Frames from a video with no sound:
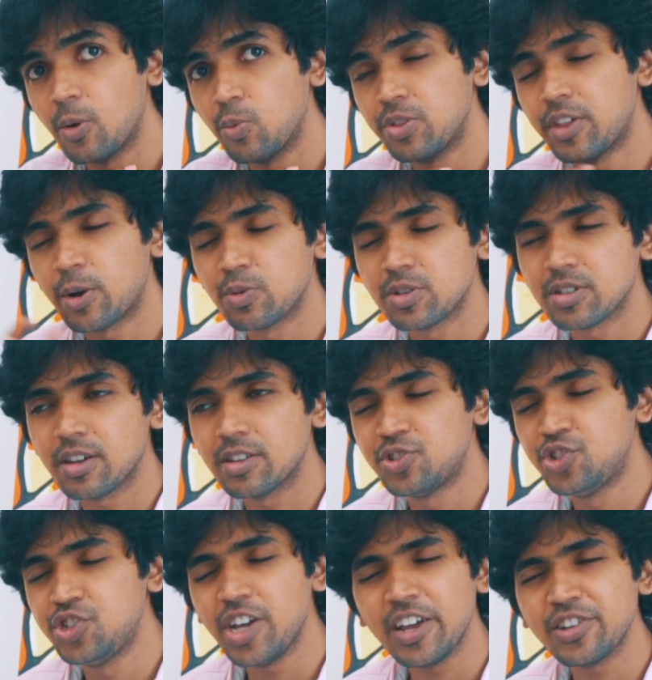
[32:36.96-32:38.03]
There was a
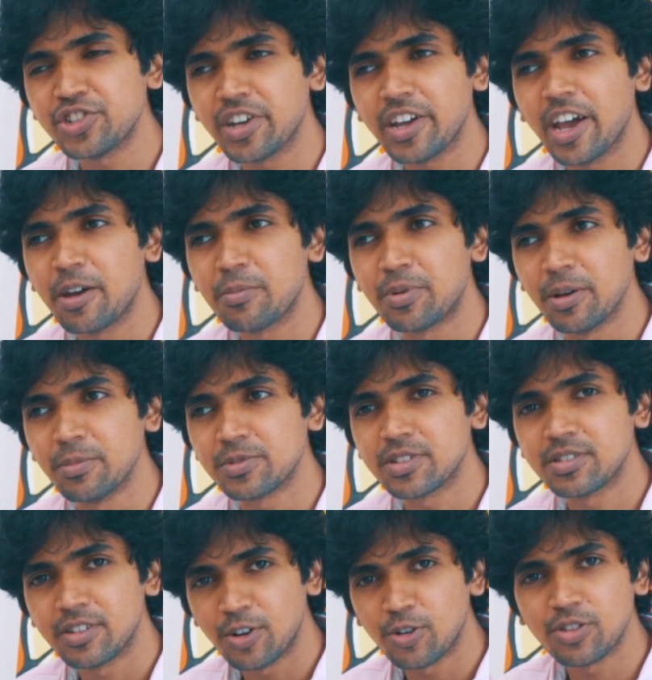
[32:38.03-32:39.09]
J.J.
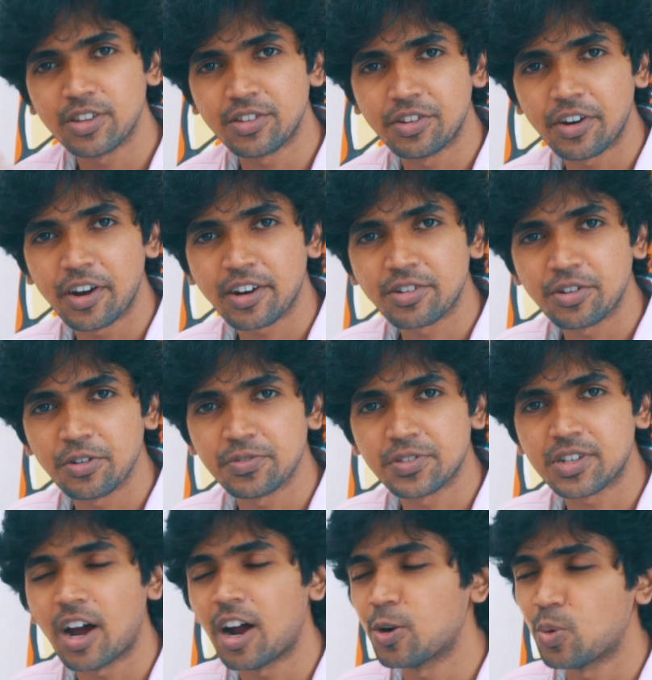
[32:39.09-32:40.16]
Abrams, the director of
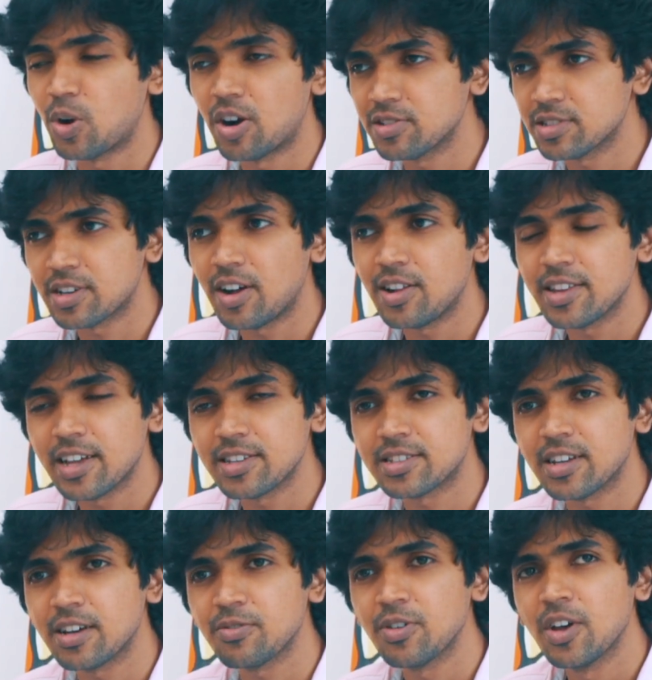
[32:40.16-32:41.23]
Star Wars and all that
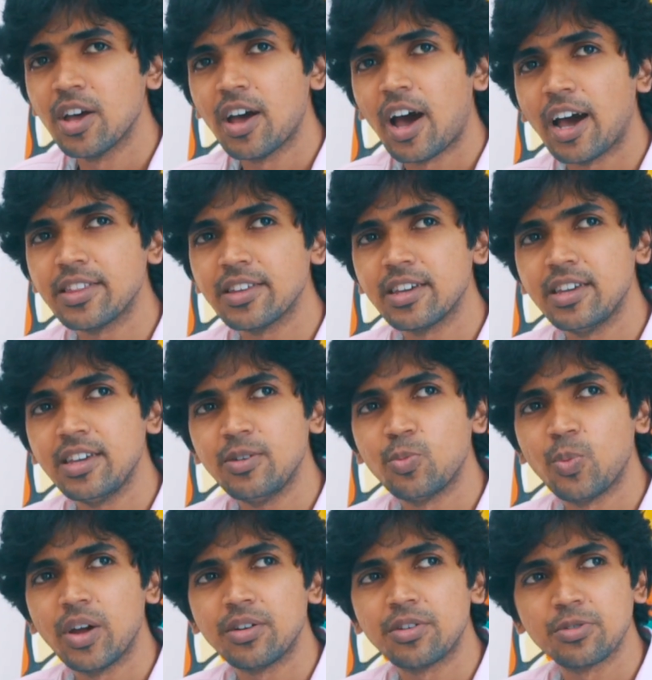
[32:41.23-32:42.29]
stuff. I think he
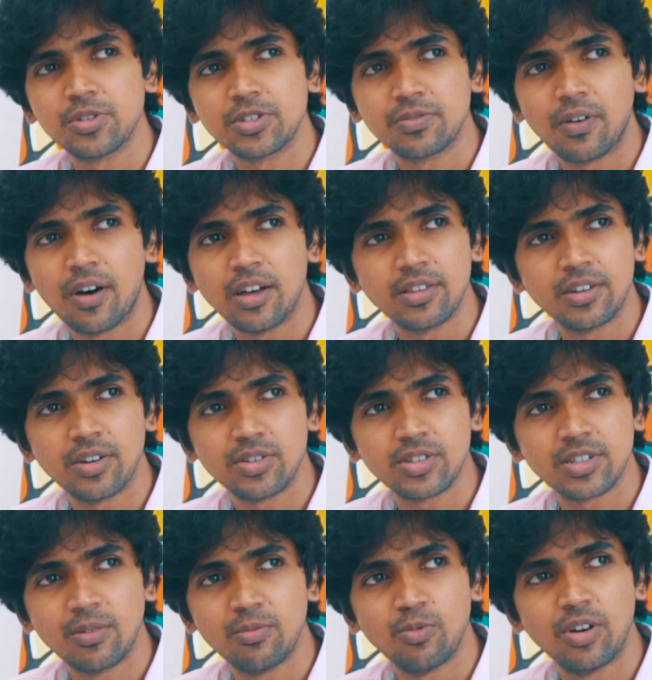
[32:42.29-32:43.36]
went to his father or
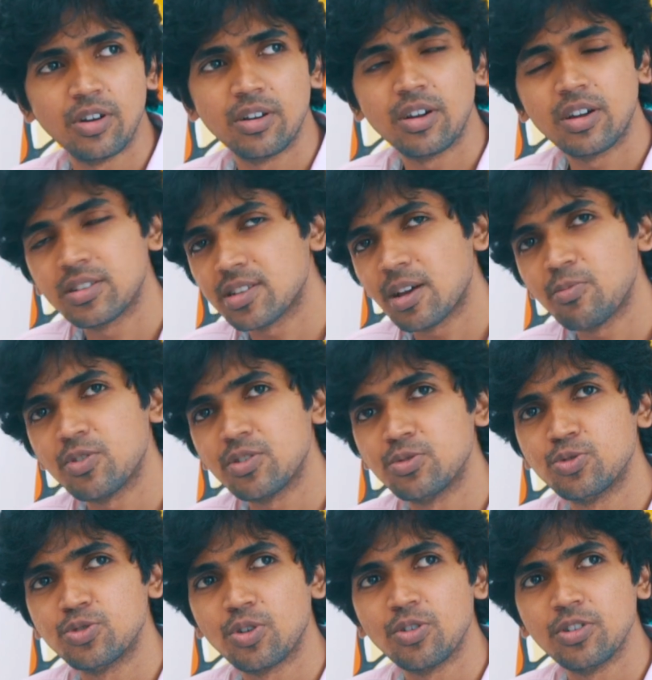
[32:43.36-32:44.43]
someone
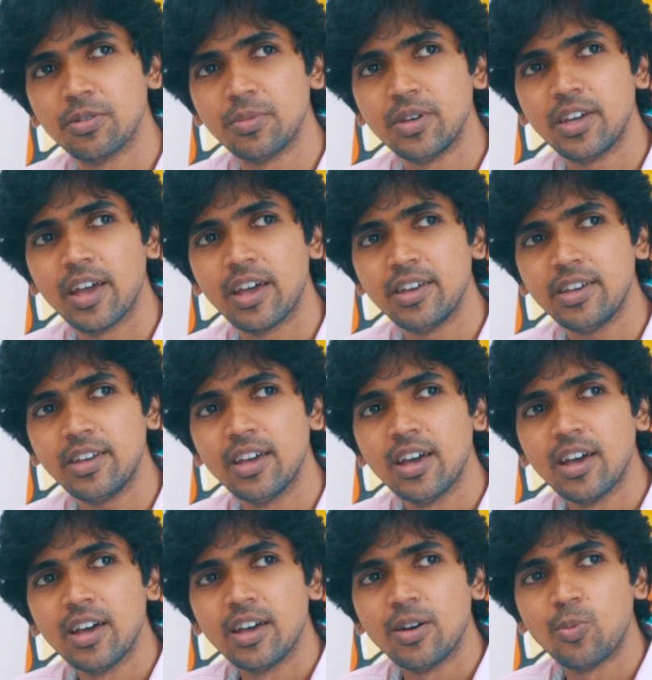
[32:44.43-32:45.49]
who told him.
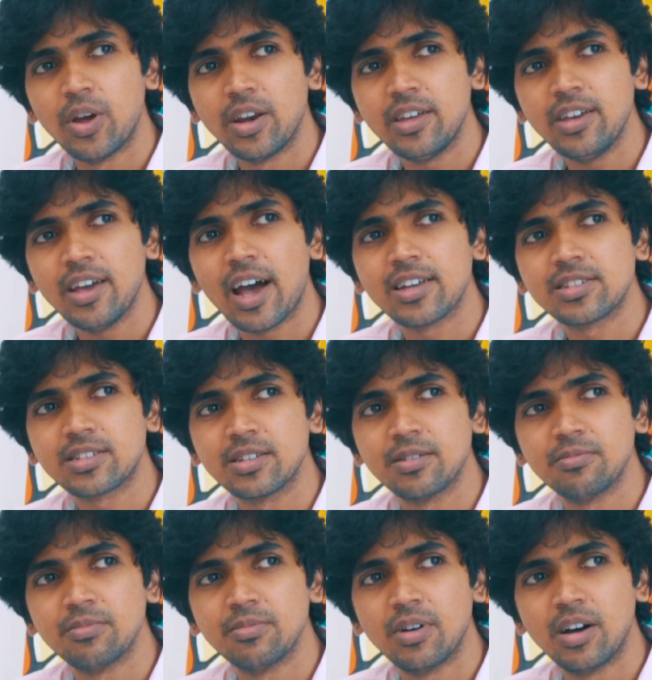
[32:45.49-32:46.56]
When he asked
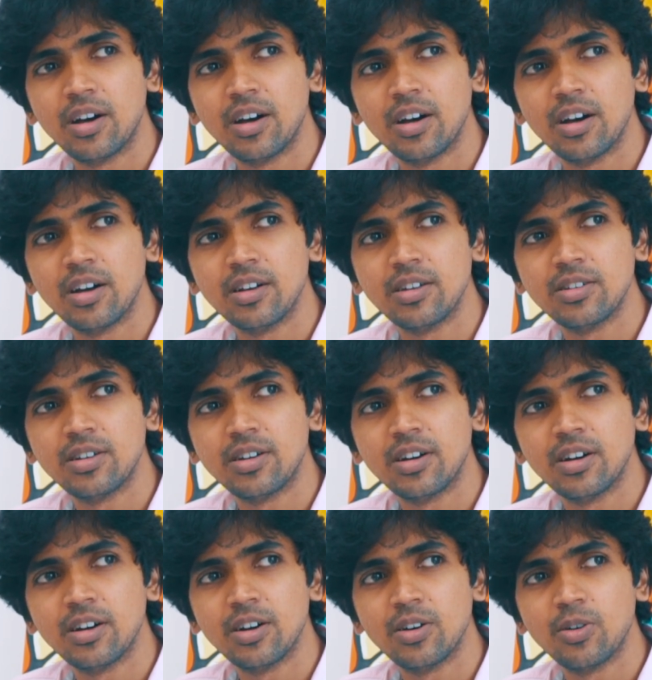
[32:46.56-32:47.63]
him
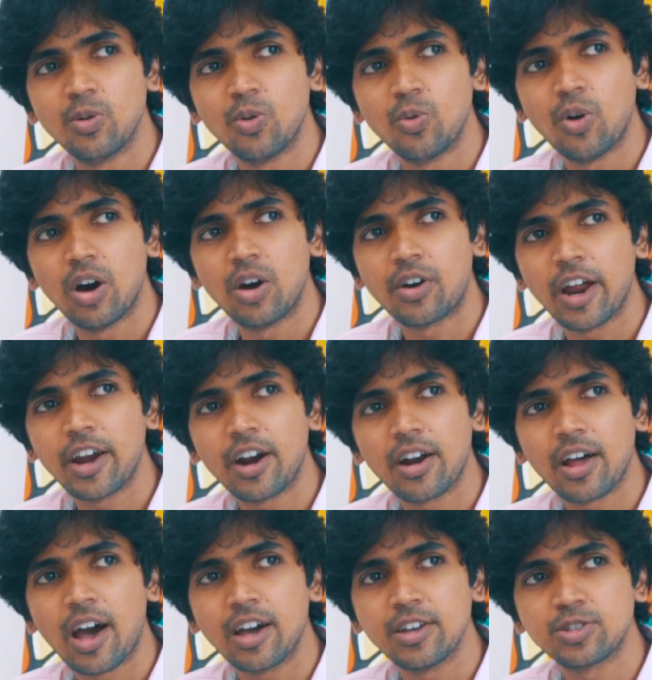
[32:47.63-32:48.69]
right out
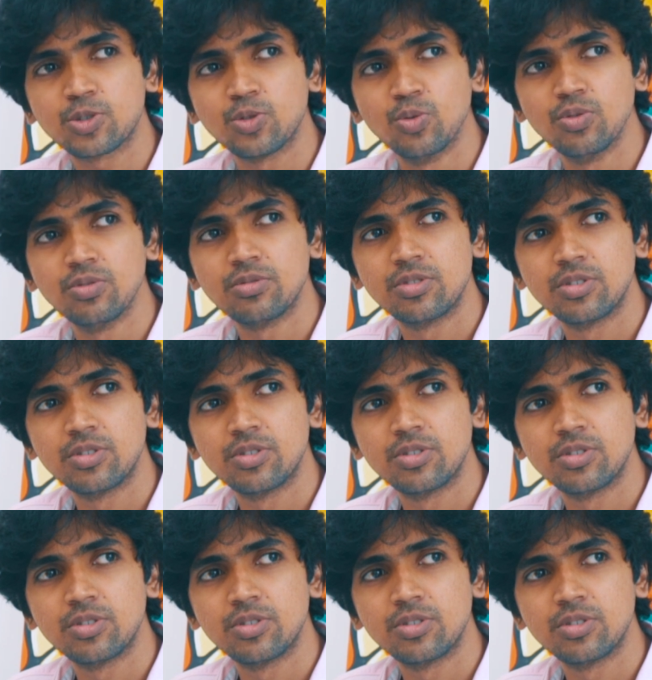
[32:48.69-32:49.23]
of high school,